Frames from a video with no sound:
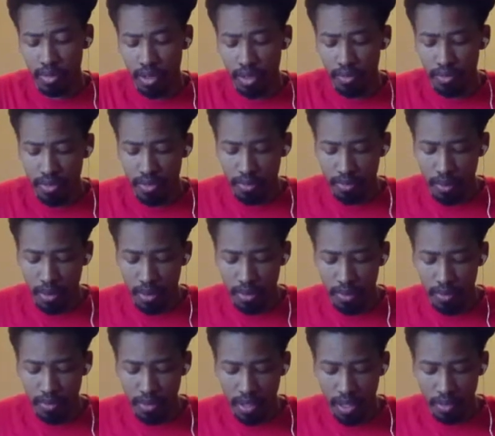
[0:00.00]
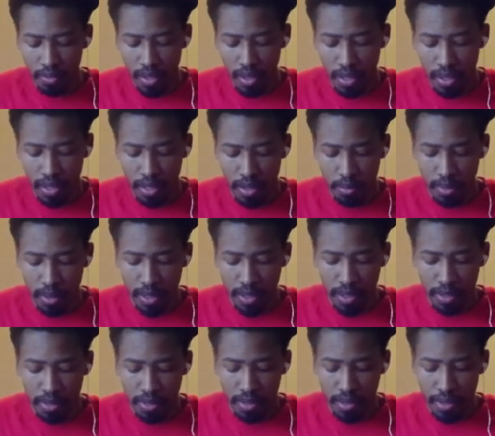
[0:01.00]
health as well that I've had in the
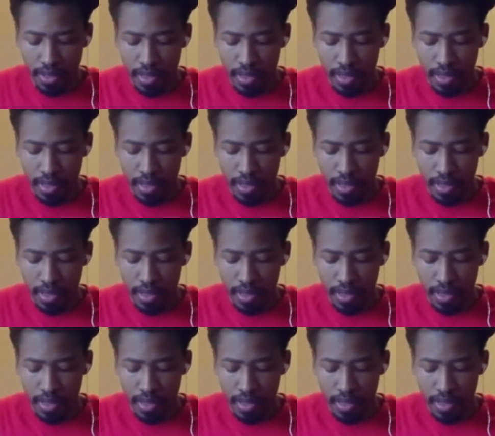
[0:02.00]
past.